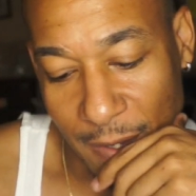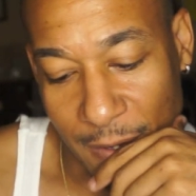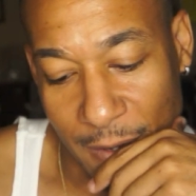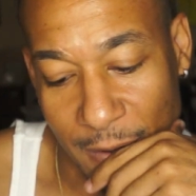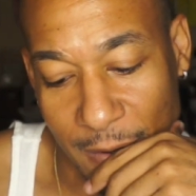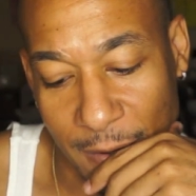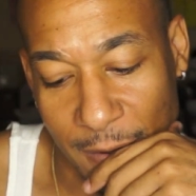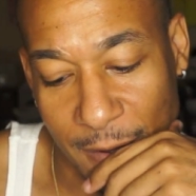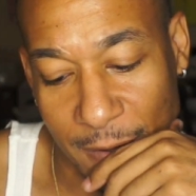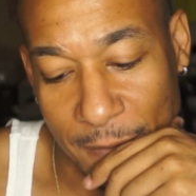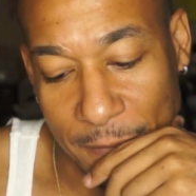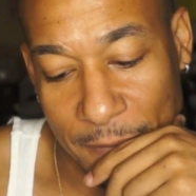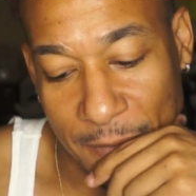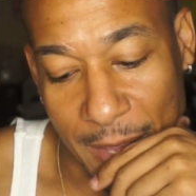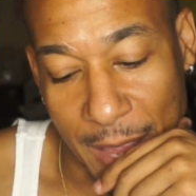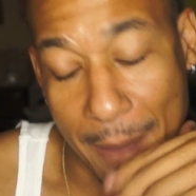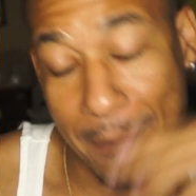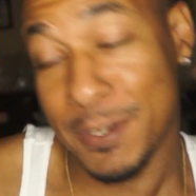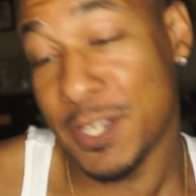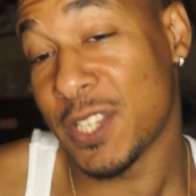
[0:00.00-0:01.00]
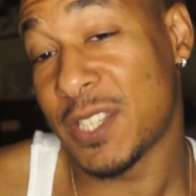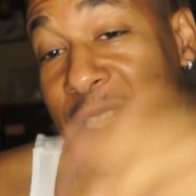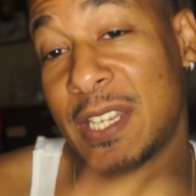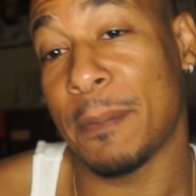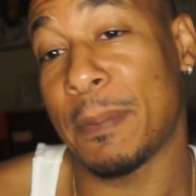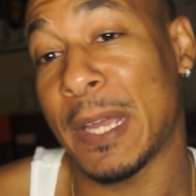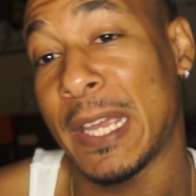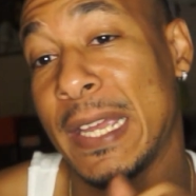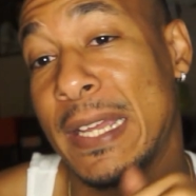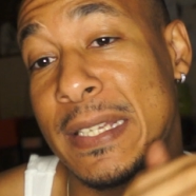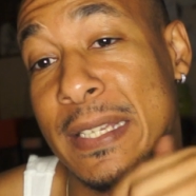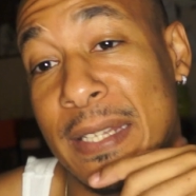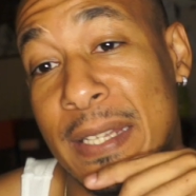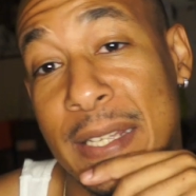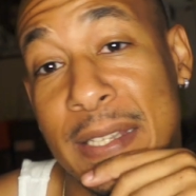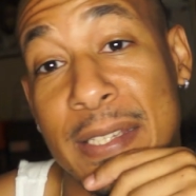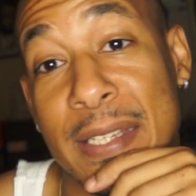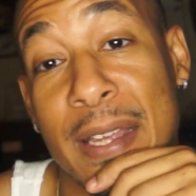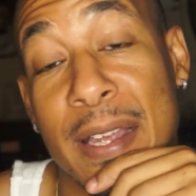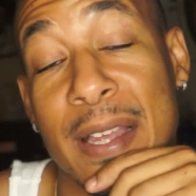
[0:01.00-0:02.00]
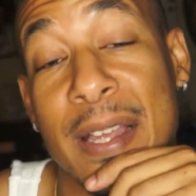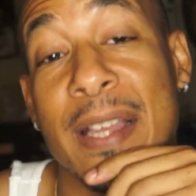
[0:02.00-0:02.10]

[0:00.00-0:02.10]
I'm going to just skip ahead to this.